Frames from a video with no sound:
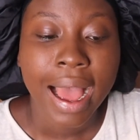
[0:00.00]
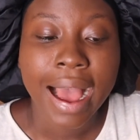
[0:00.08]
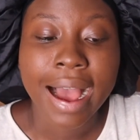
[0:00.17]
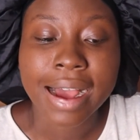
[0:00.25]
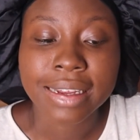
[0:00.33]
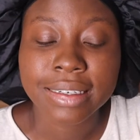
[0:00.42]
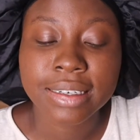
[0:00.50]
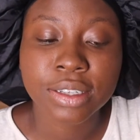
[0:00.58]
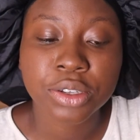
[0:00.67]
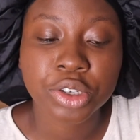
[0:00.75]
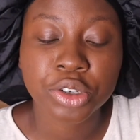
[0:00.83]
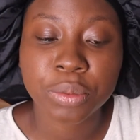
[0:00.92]
and
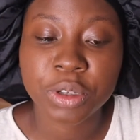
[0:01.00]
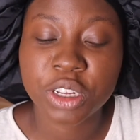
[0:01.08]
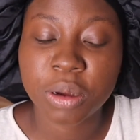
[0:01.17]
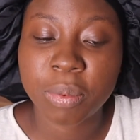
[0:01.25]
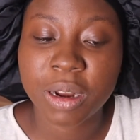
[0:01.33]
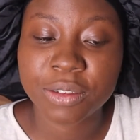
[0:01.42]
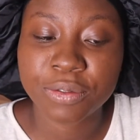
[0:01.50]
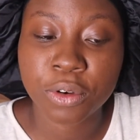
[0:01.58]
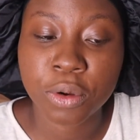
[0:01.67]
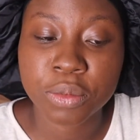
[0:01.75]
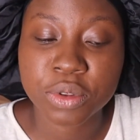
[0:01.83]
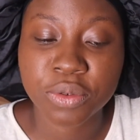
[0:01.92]
social media
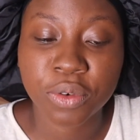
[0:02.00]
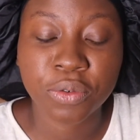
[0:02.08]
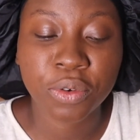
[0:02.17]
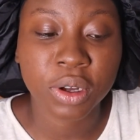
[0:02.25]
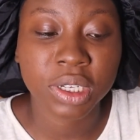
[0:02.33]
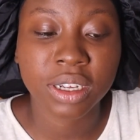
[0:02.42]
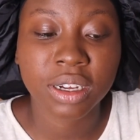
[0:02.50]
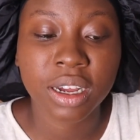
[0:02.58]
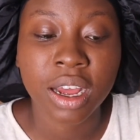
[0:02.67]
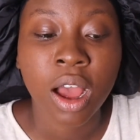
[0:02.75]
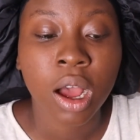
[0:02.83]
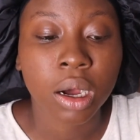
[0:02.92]
platforms for
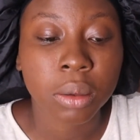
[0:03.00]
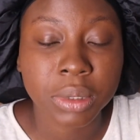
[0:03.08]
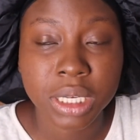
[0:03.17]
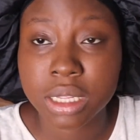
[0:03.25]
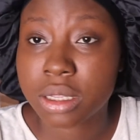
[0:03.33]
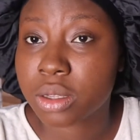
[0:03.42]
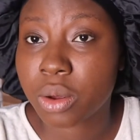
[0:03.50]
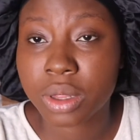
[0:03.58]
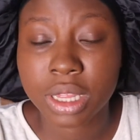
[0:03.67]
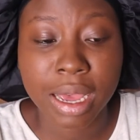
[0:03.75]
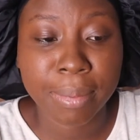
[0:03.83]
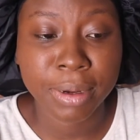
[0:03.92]
further updates
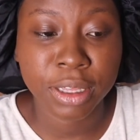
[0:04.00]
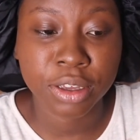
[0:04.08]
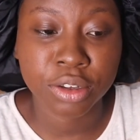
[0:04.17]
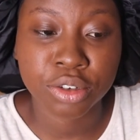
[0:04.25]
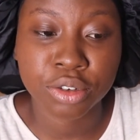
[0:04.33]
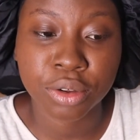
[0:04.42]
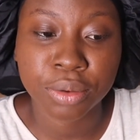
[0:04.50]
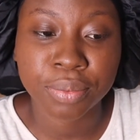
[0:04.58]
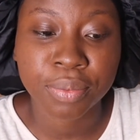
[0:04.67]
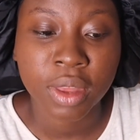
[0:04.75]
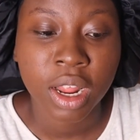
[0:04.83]
on the application.